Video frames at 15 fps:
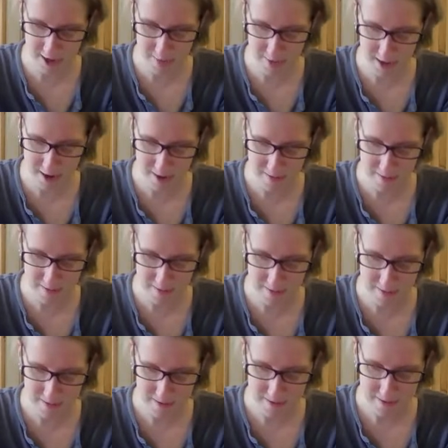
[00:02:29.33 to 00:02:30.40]
go.
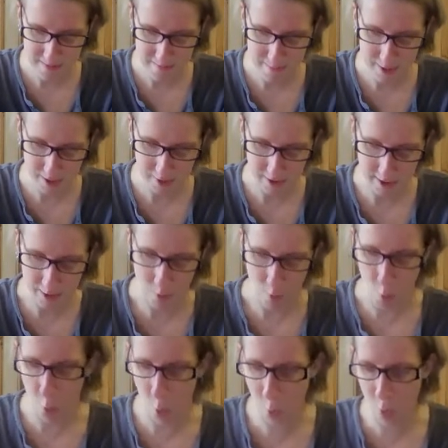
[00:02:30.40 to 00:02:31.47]
Bit green,
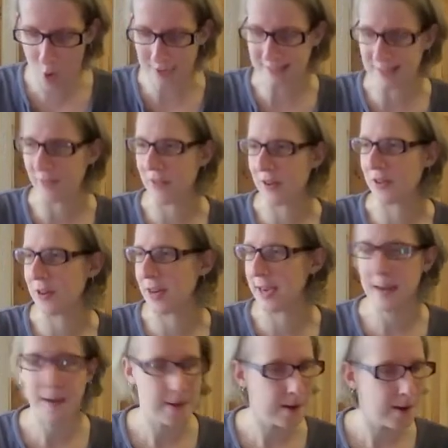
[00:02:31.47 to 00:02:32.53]
oh that's a fun green.
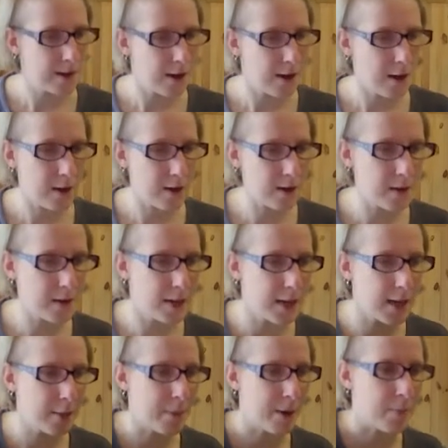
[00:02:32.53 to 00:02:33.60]
I
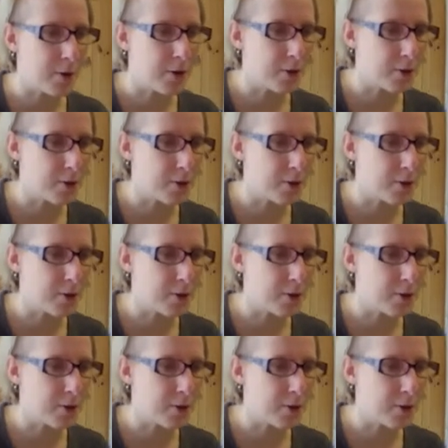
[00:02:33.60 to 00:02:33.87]
need a paintbrush.